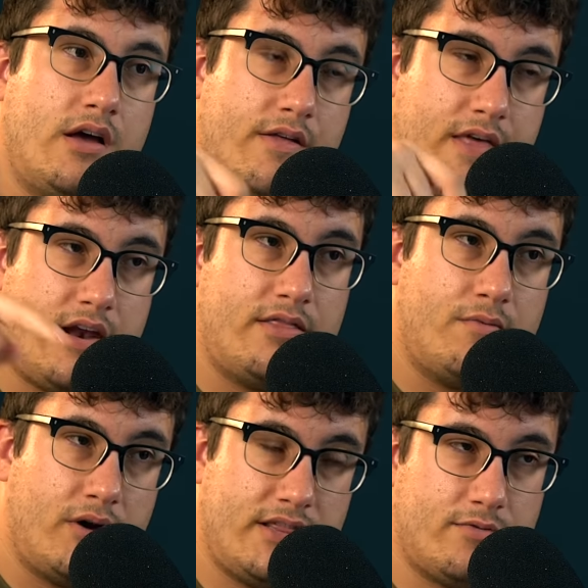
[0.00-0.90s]
And then the
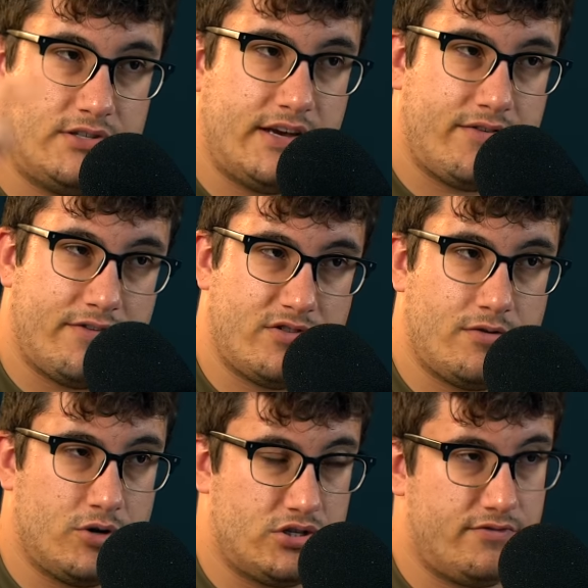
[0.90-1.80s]
money that we're saving up for the
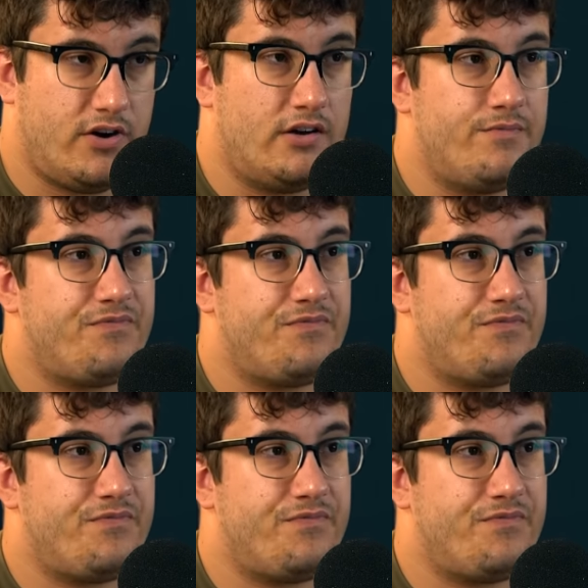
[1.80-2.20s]
emergency fund